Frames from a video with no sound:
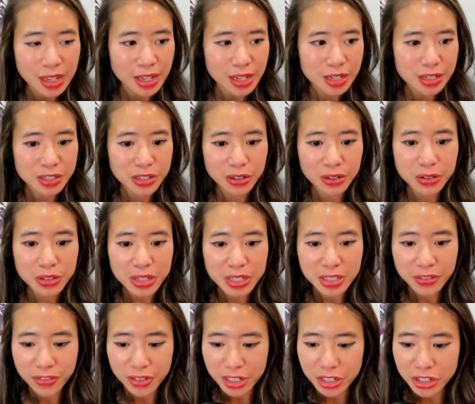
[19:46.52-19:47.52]
So just to
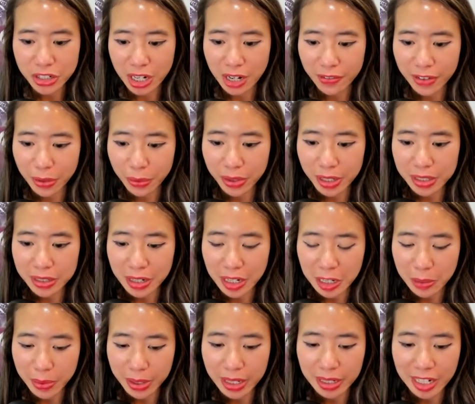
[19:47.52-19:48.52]
finish off, I want to talk
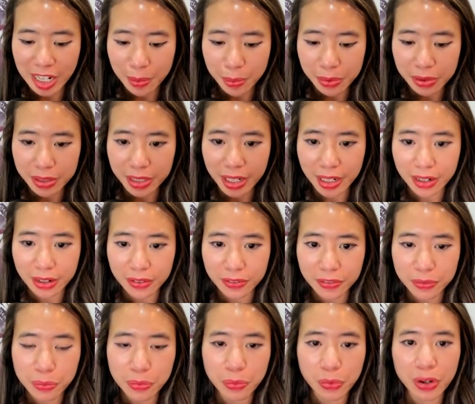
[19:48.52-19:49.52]
about a couple of
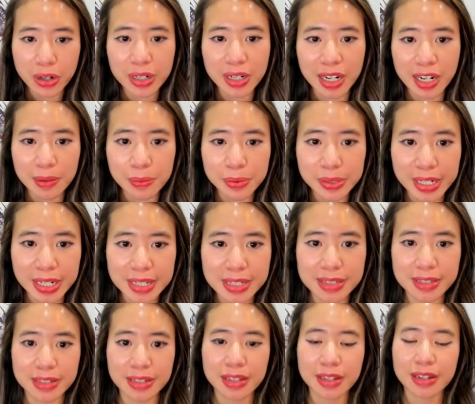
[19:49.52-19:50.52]
more
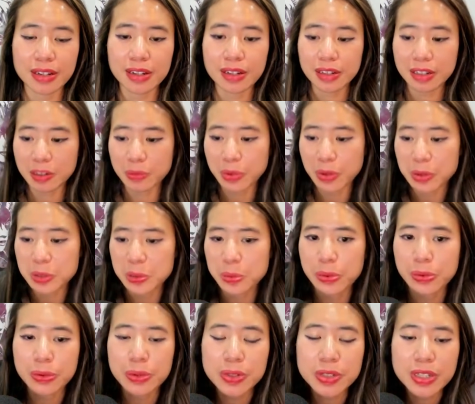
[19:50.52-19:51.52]
complex
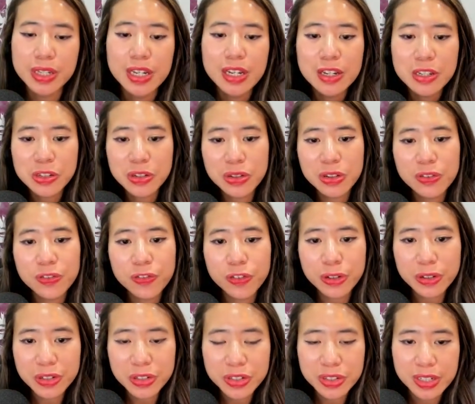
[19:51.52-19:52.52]
composables. So the
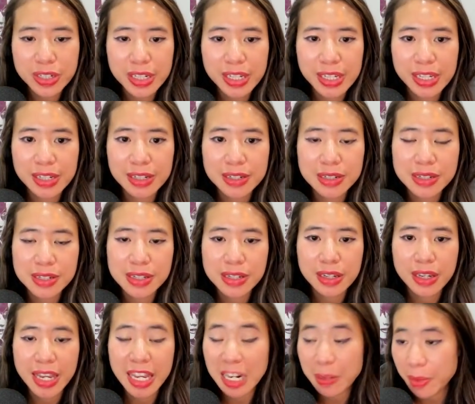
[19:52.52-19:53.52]
first is
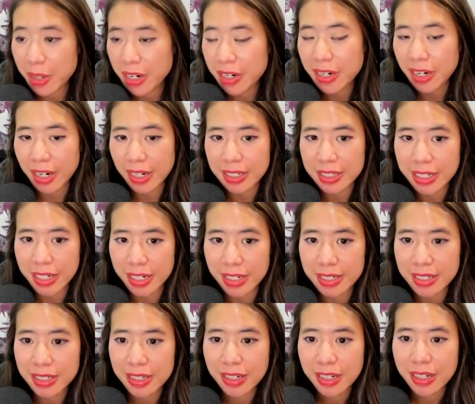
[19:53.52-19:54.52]
animated
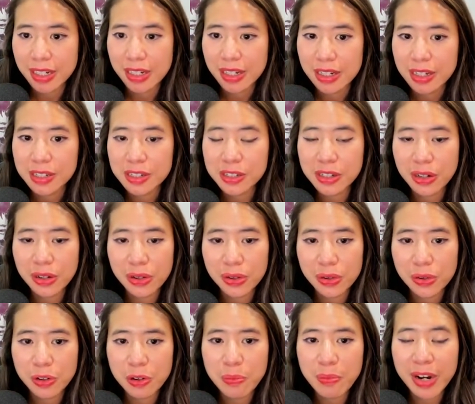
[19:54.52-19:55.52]
content.
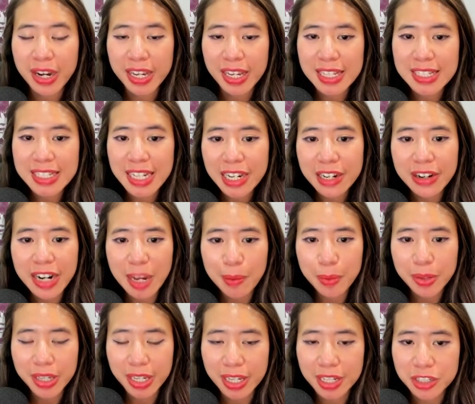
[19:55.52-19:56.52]
So my entire
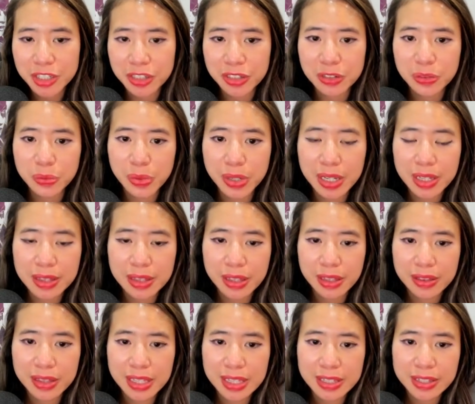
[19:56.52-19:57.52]
application with
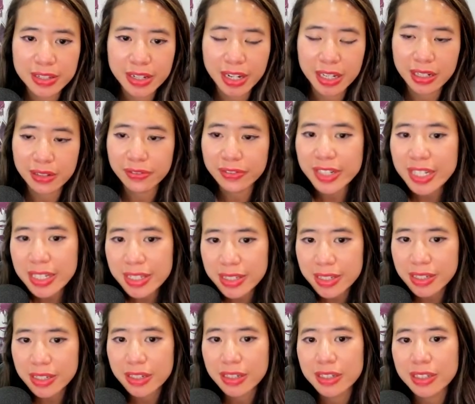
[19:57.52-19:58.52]
this kind of
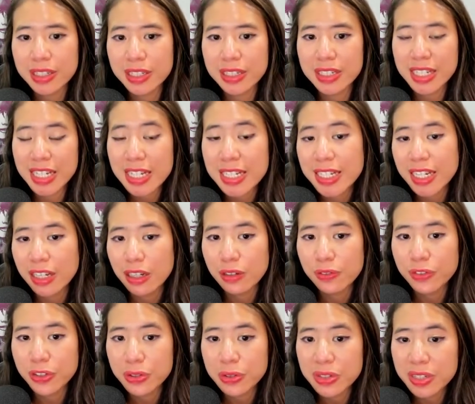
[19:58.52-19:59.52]
list to detail
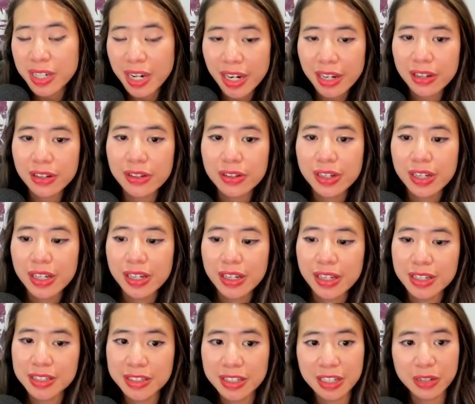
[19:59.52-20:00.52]
view style
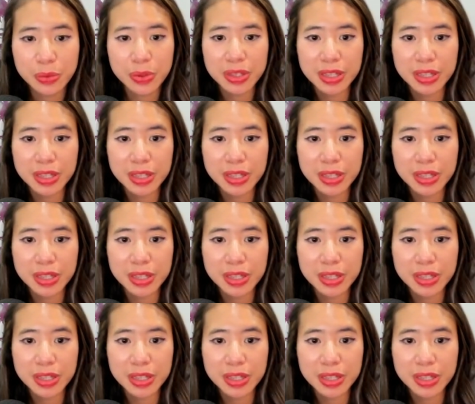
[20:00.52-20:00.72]
is done with